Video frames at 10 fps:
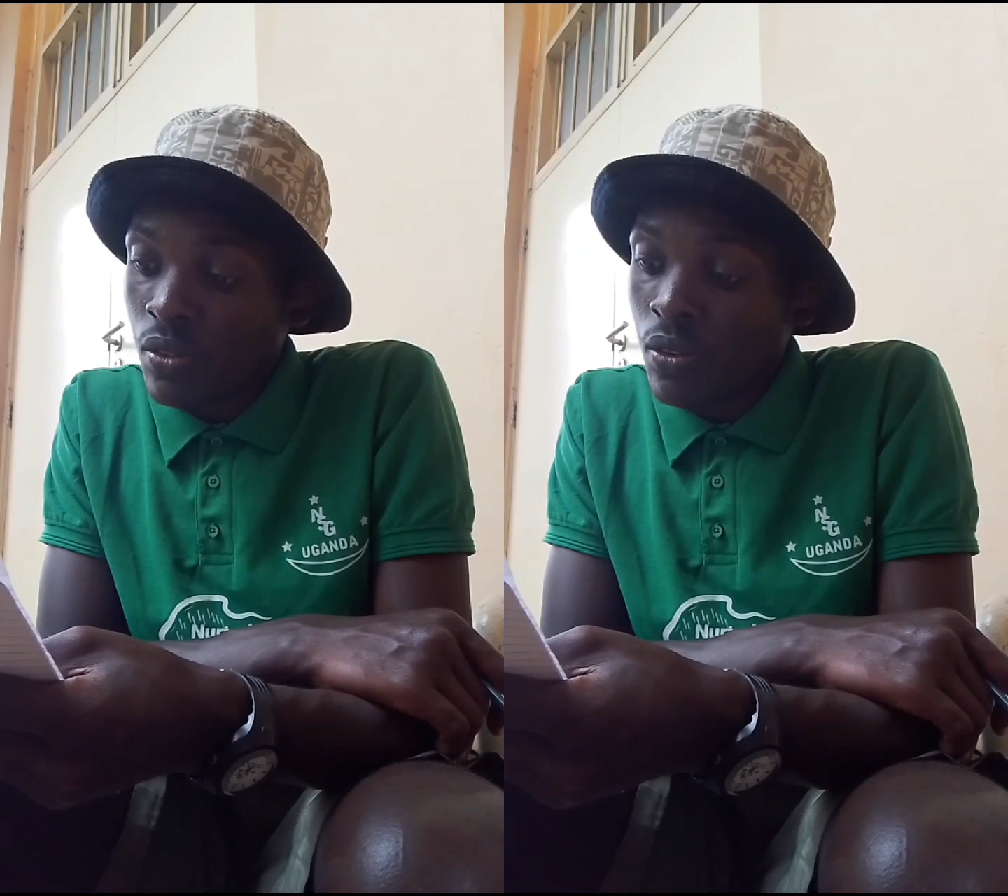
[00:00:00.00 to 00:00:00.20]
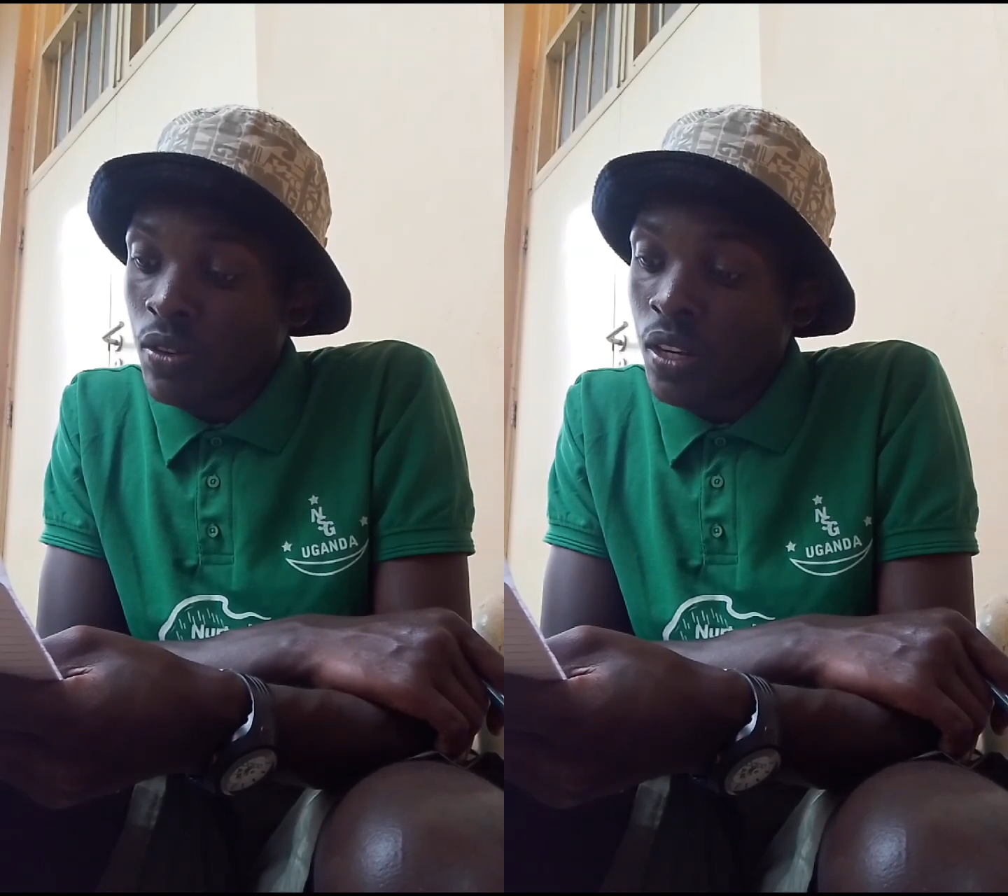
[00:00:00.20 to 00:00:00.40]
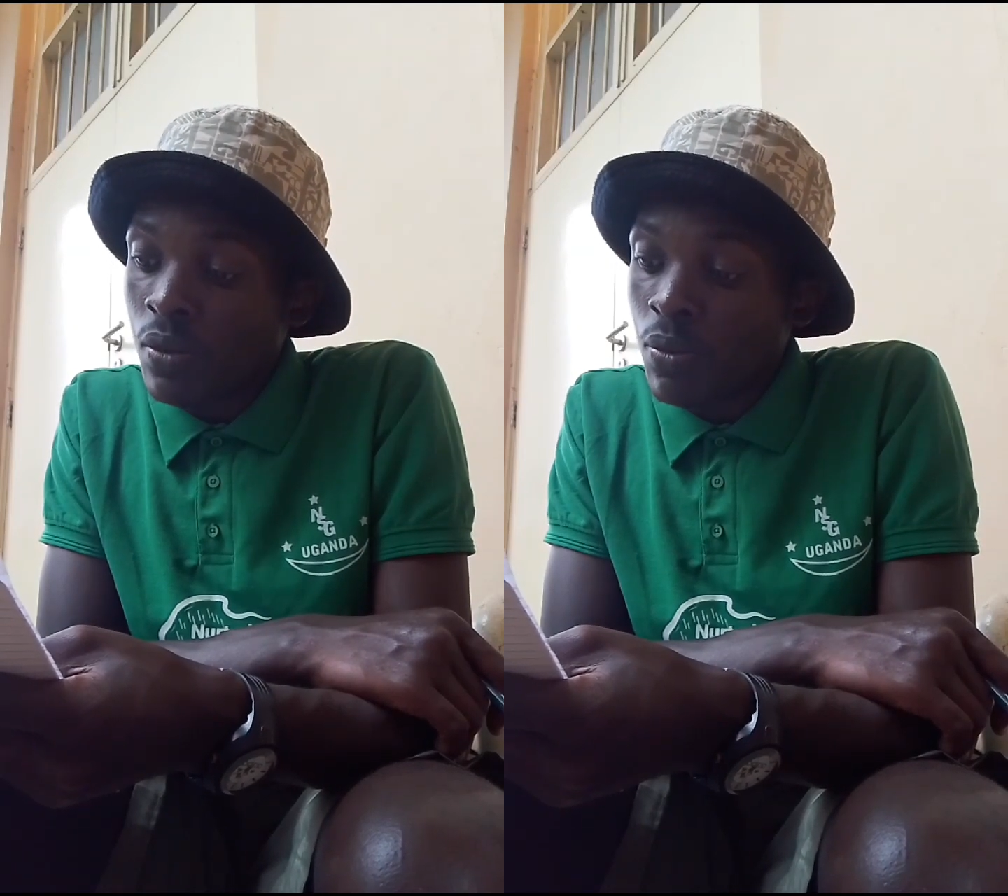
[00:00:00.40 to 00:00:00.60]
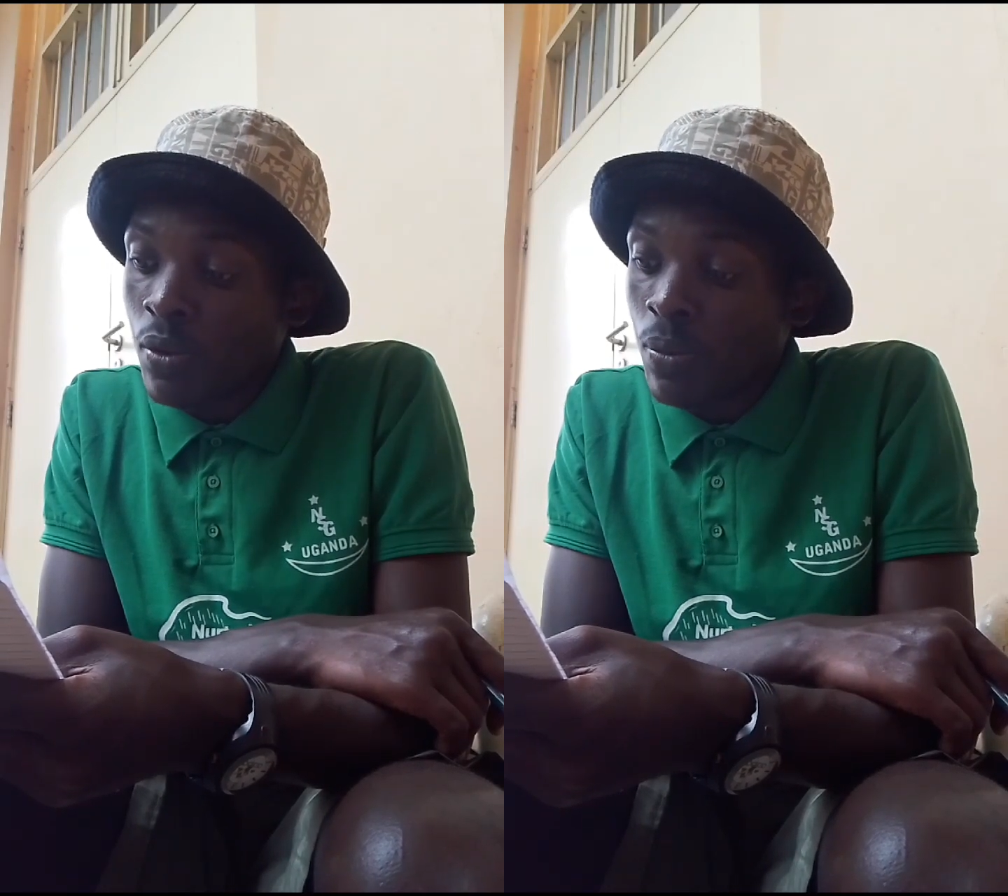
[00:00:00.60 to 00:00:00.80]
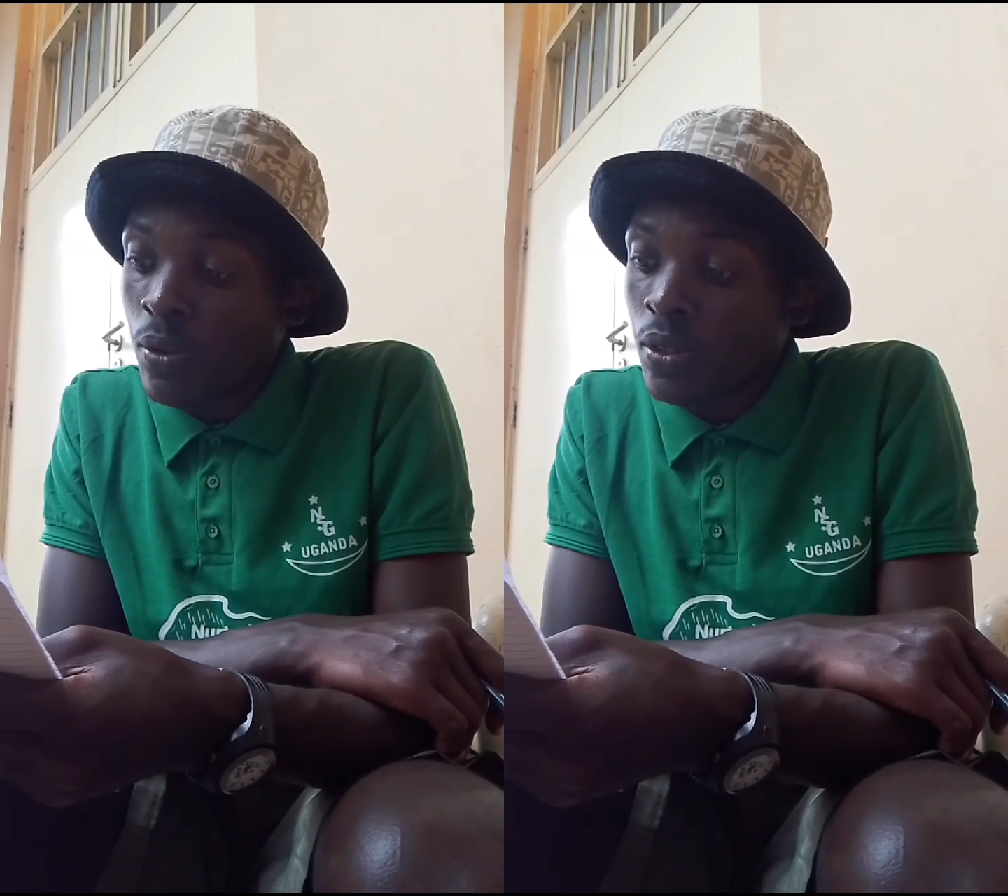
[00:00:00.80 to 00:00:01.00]
on the
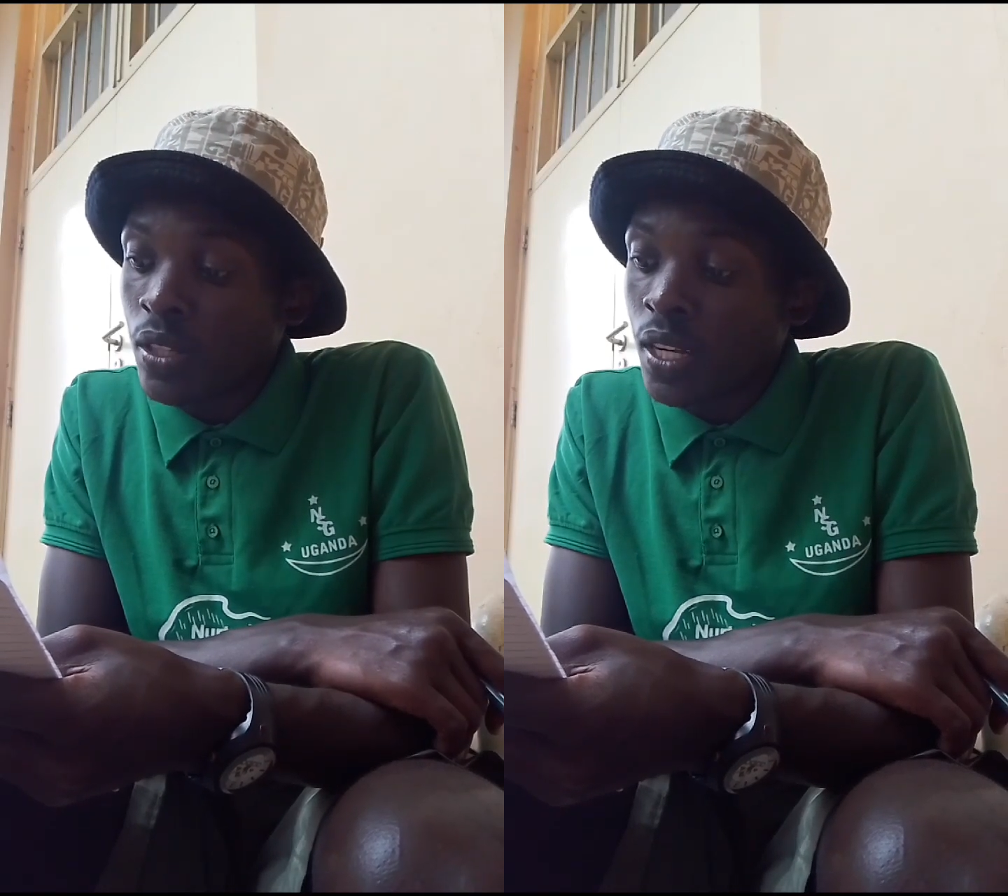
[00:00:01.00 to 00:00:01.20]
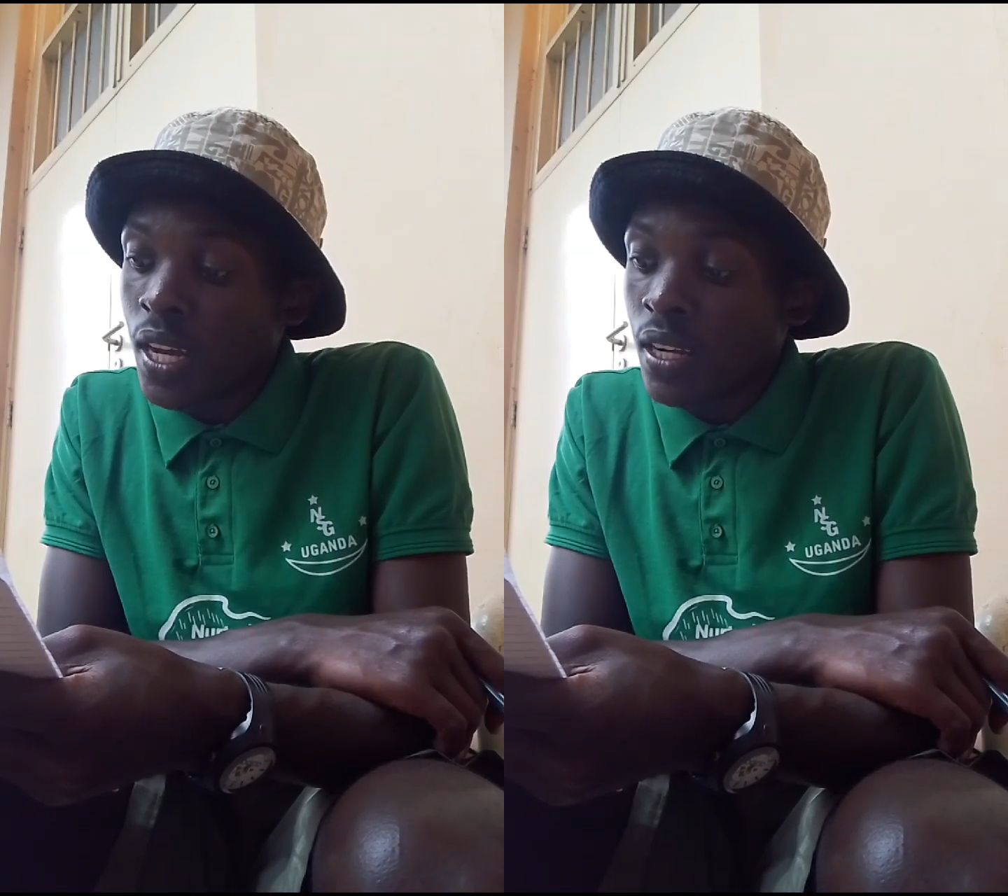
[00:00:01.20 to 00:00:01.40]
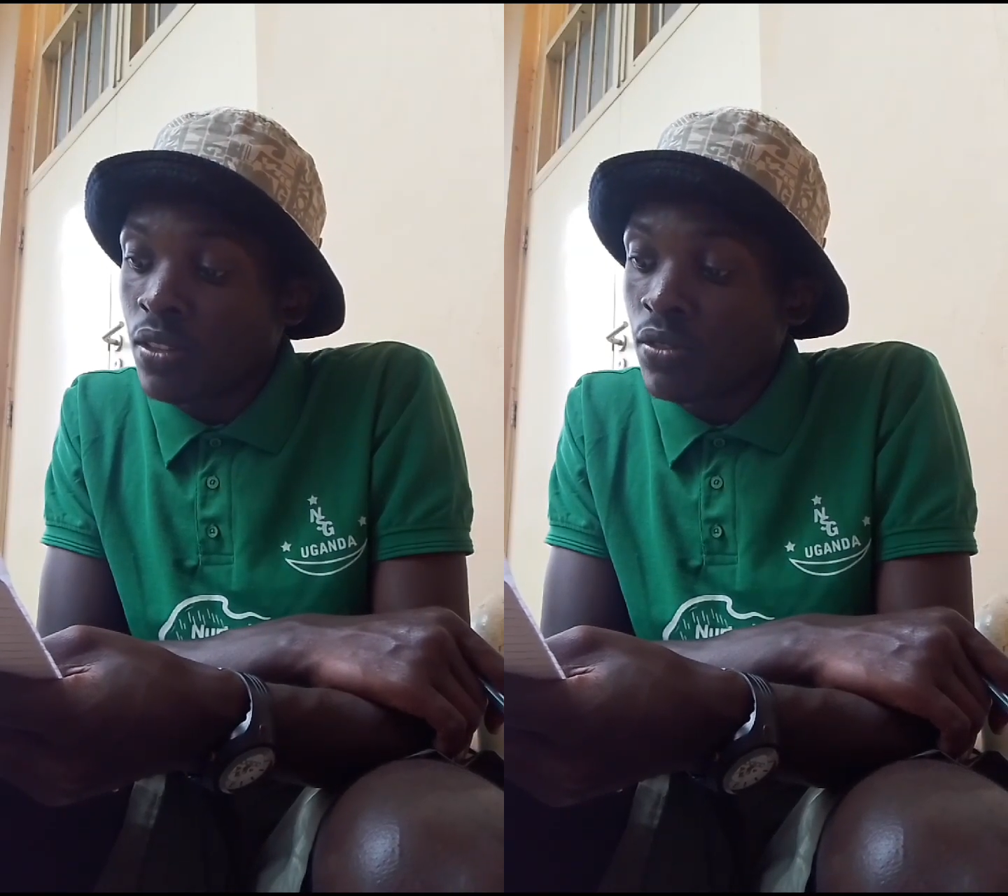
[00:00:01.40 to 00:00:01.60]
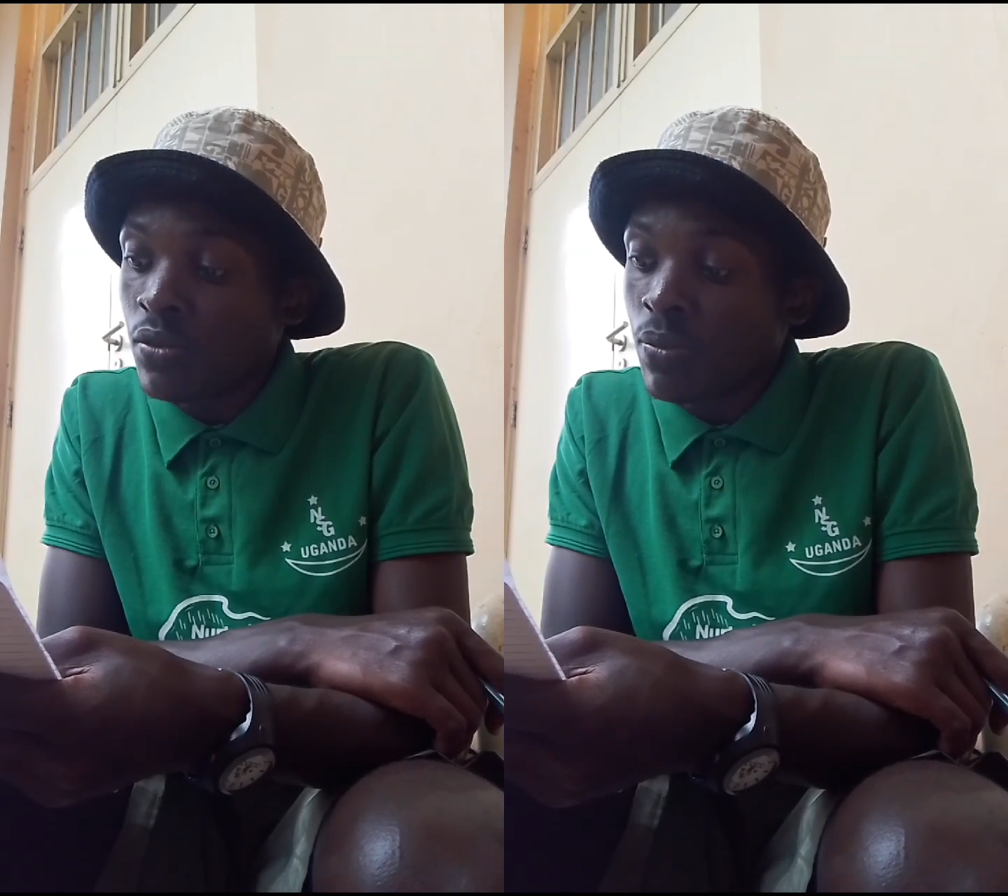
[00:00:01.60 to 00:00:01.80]
proposed land use